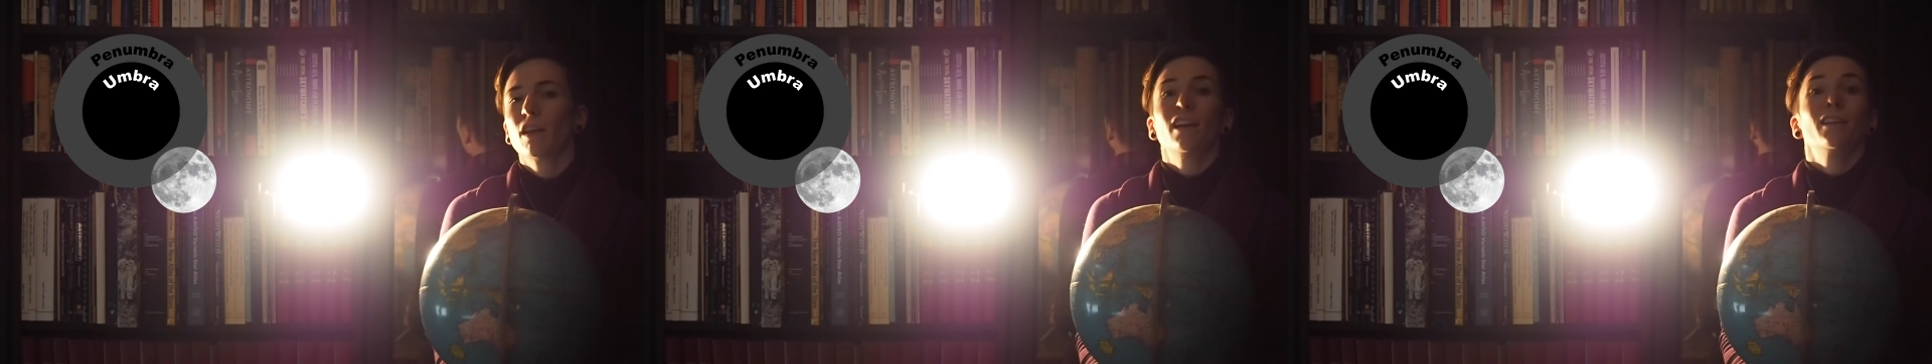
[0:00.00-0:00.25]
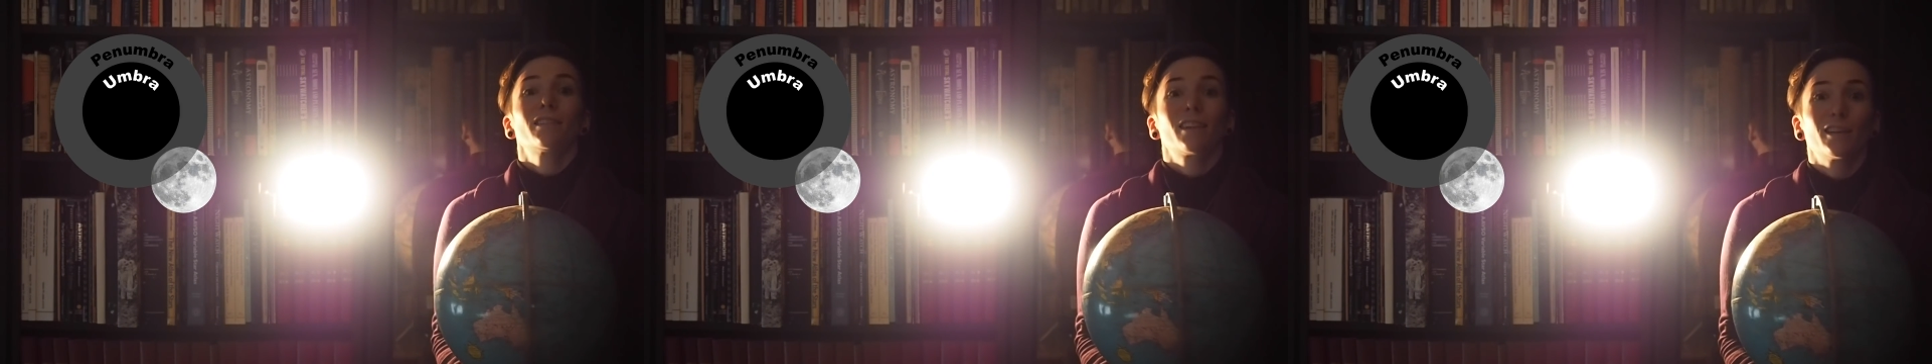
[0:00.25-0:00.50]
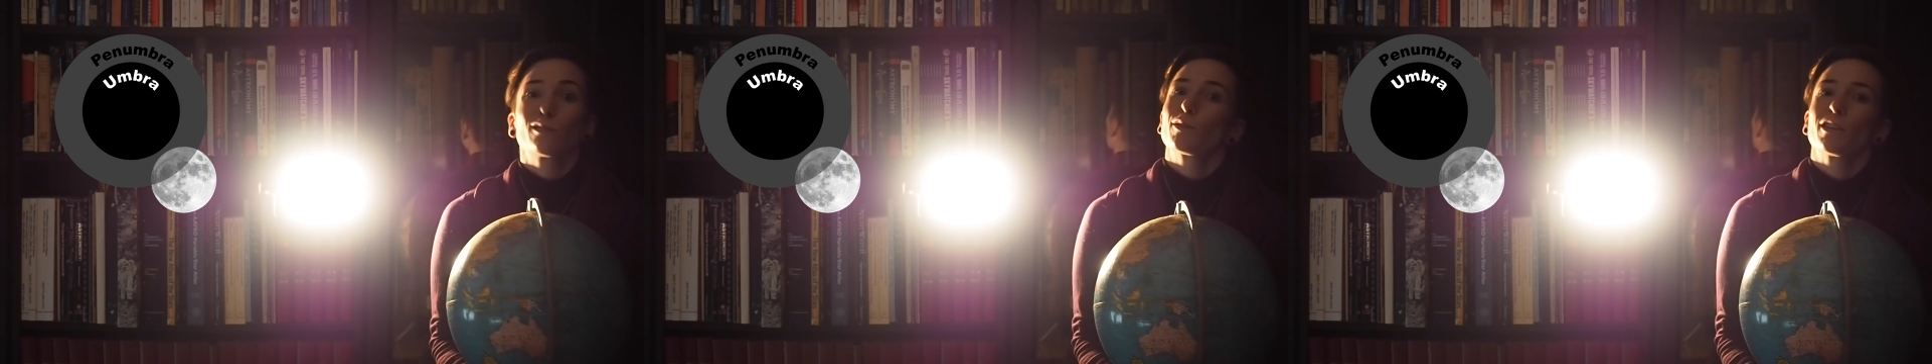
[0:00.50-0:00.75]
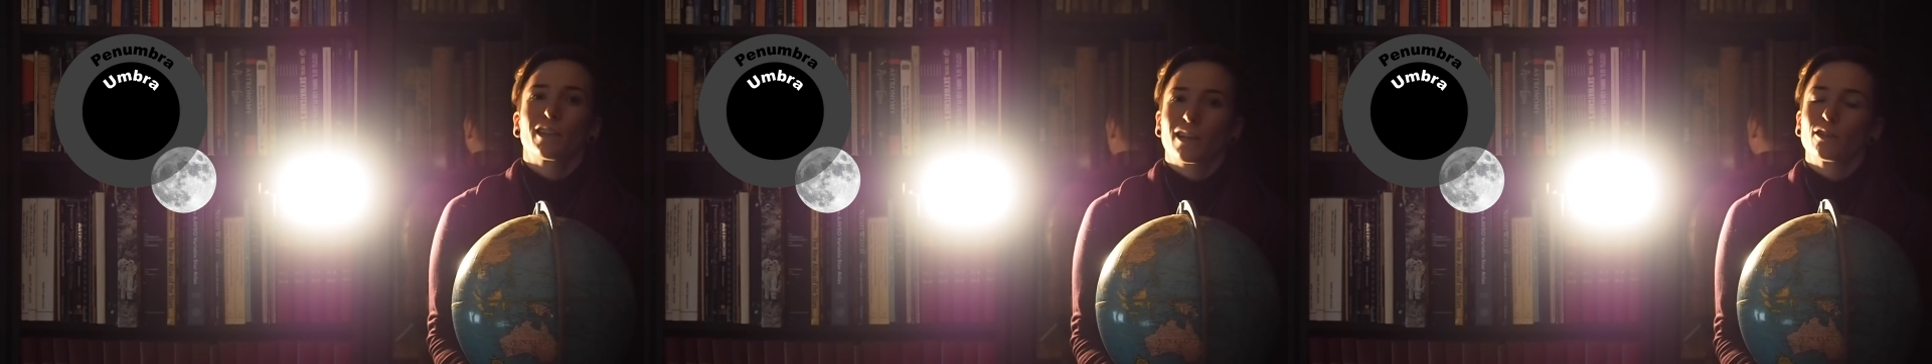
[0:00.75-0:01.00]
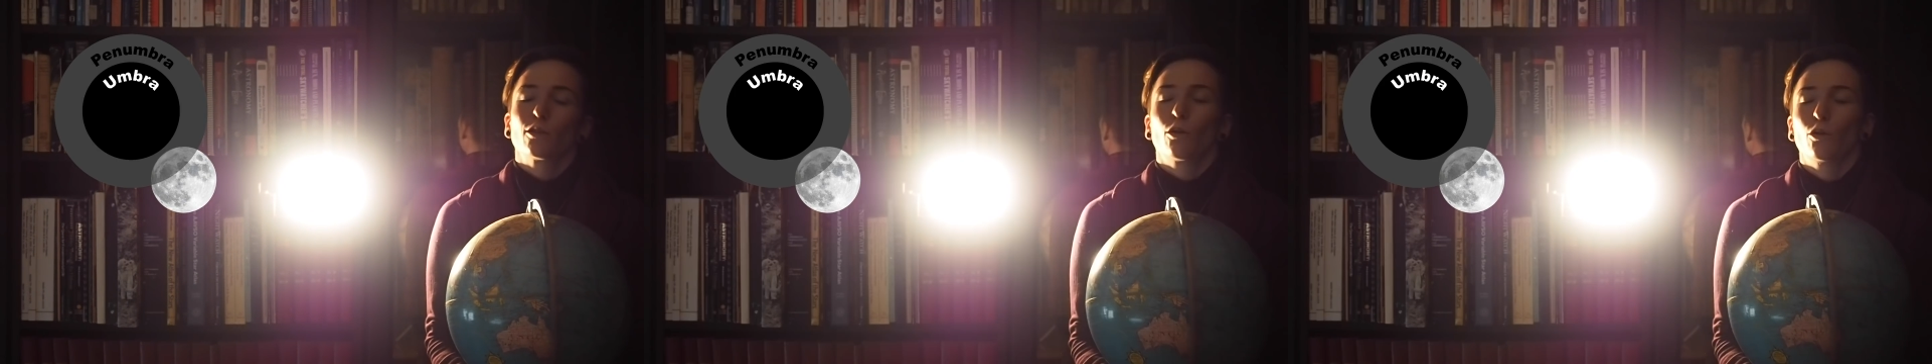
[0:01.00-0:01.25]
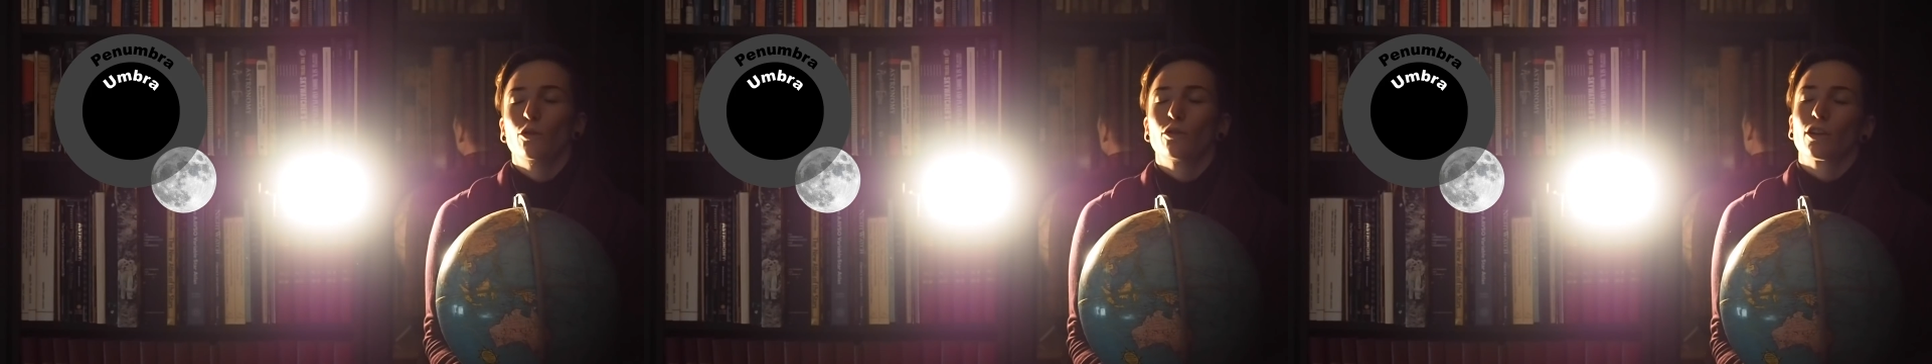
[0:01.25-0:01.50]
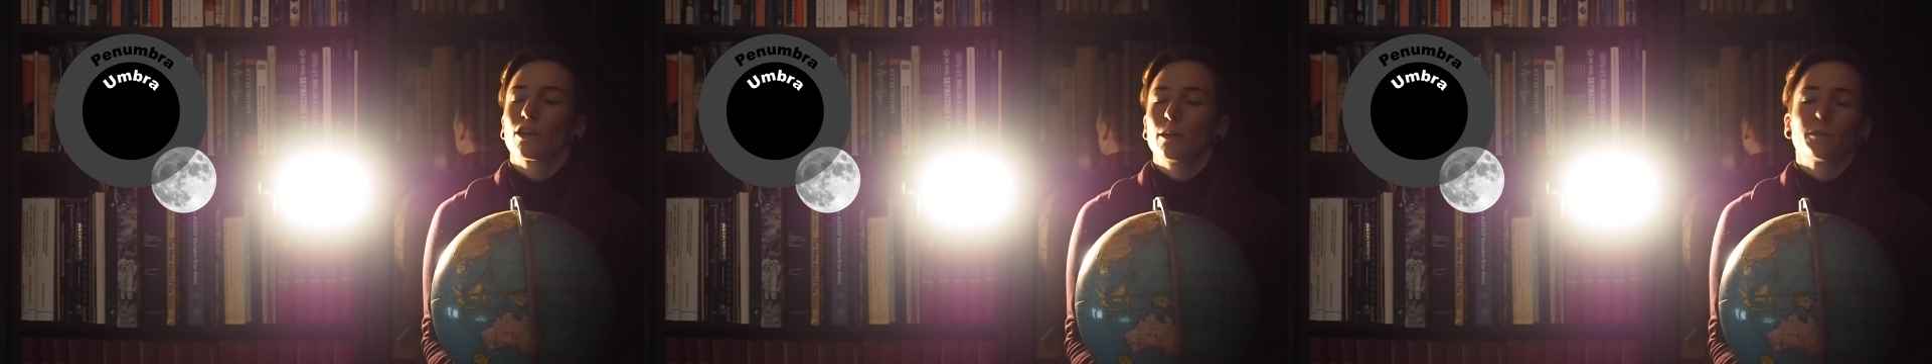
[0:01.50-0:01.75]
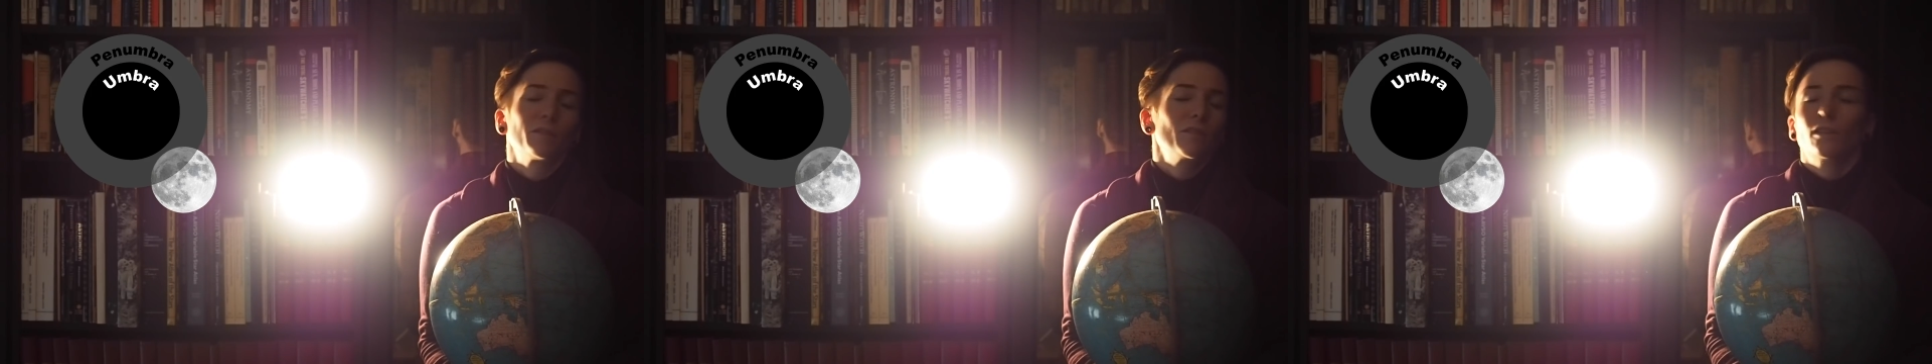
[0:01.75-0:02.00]
In this case, we're going to get a total lunar
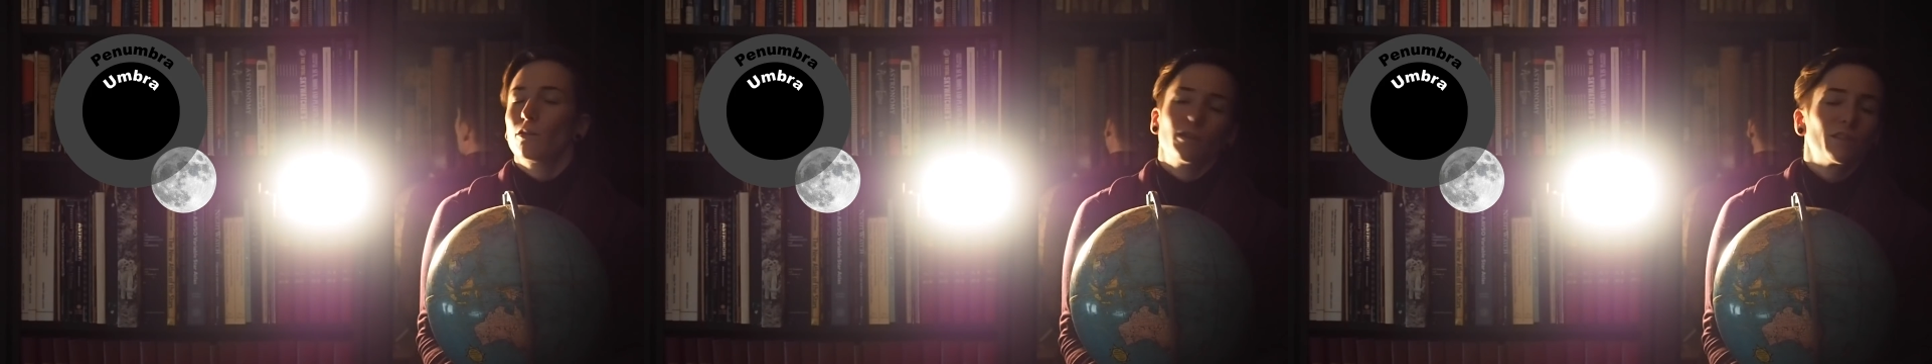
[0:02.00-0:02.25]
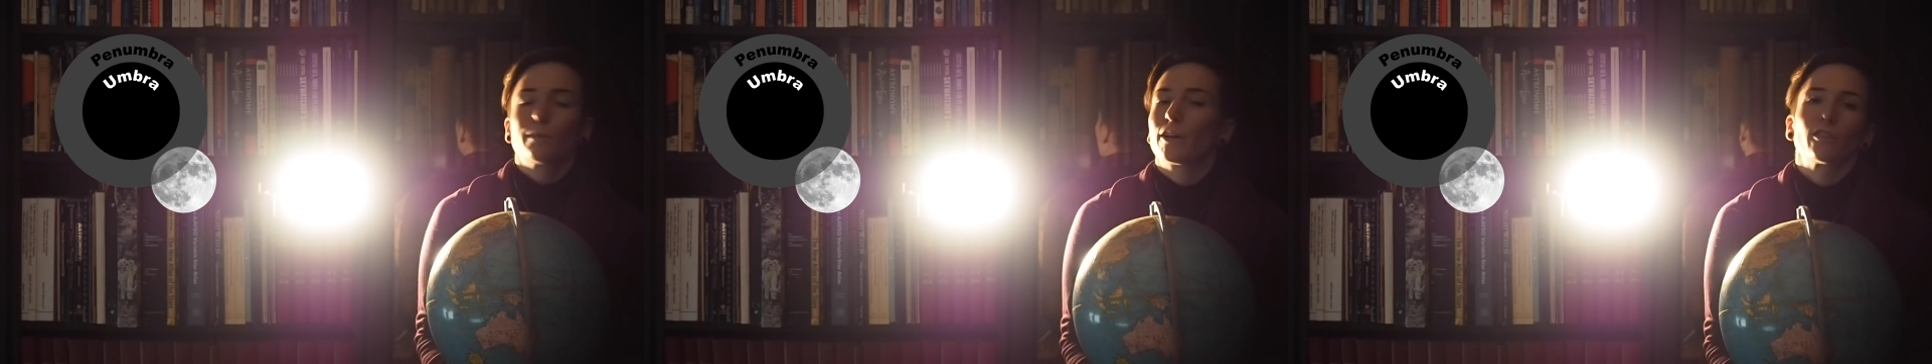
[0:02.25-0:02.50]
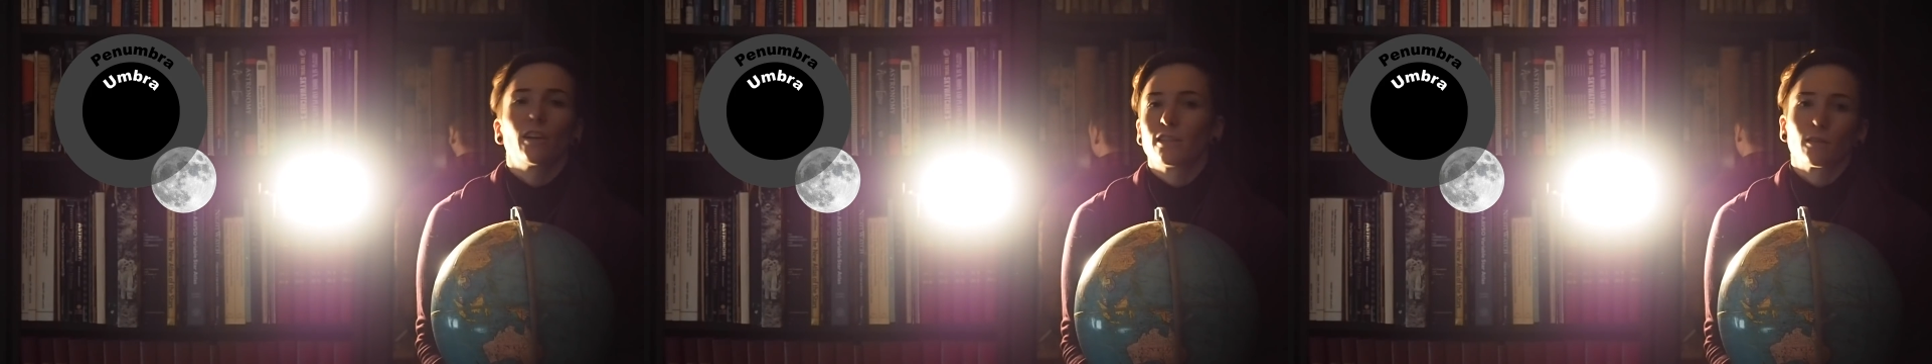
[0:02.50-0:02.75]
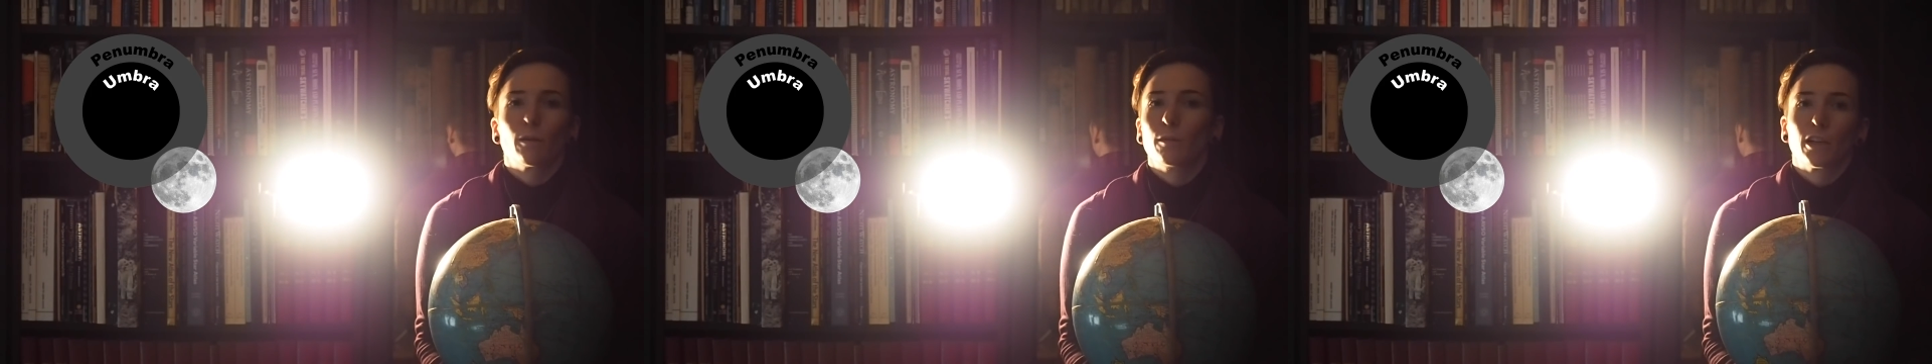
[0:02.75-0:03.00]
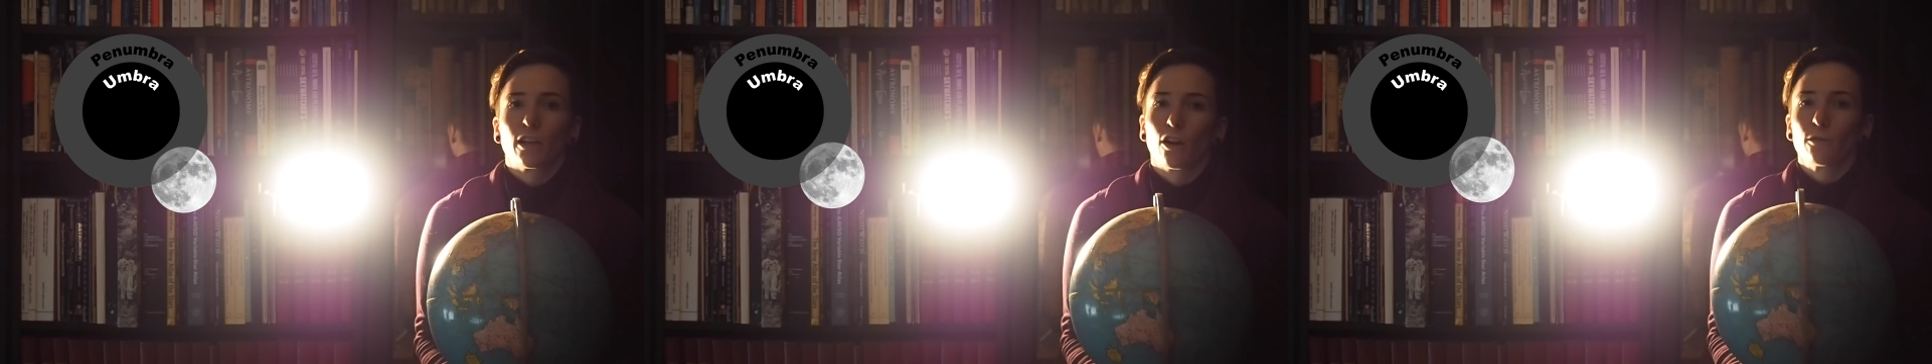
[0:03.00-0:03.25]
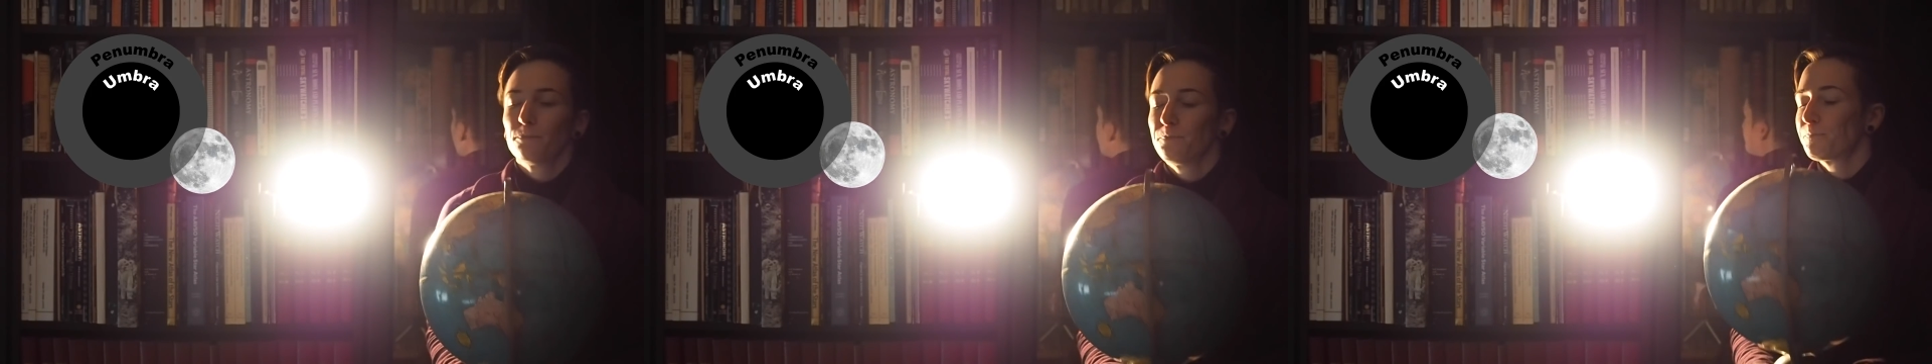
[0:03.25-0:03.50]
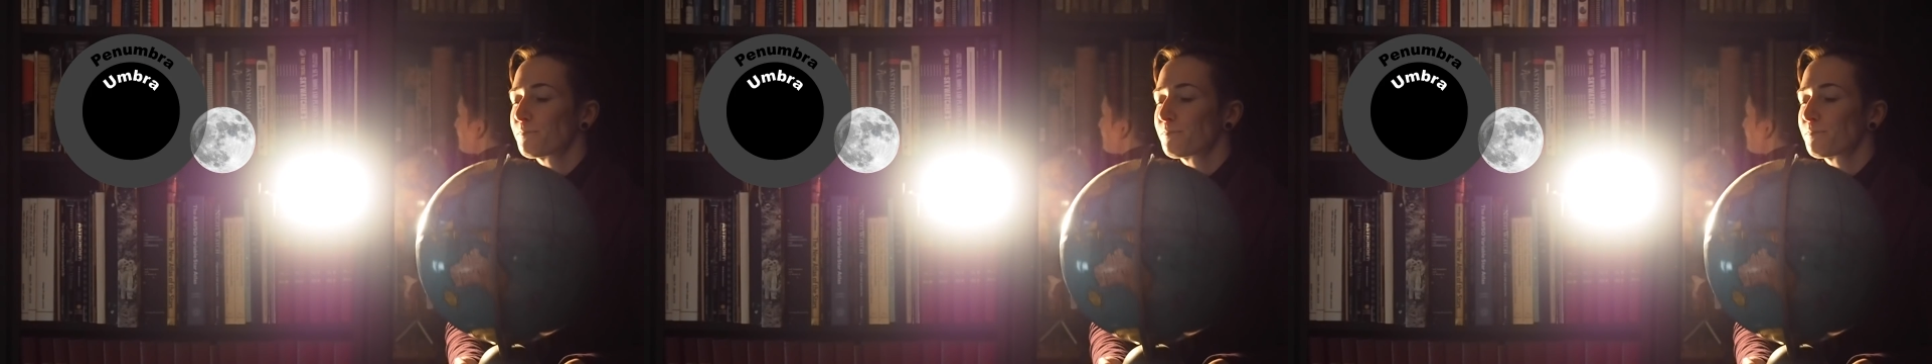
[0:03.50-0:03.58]
eclipse. You don't need specialized equipment at all.